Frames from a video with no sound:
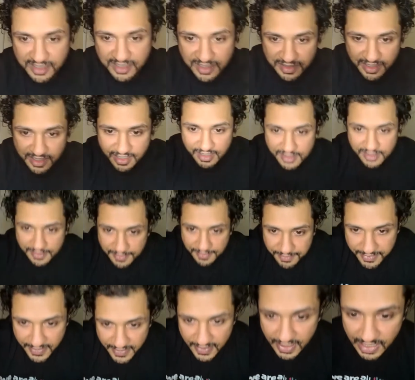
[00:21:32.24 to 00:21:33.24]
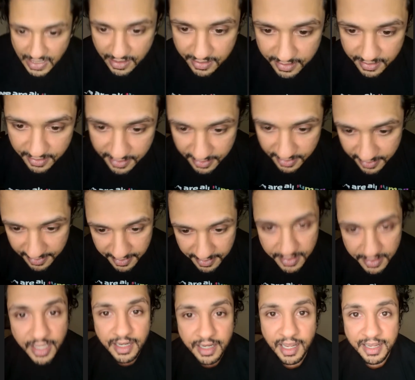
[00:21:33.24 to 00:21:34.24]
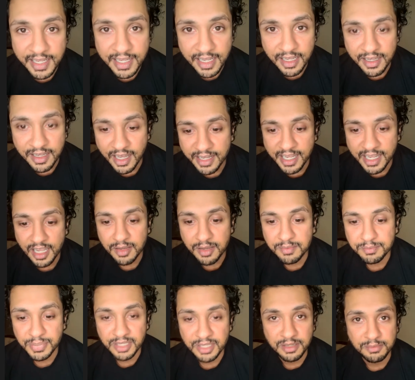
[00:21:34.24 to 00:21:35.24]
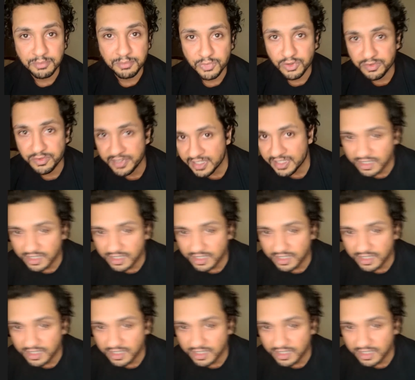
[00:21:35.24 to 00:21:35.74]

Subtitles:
little thing? Like I can't be moving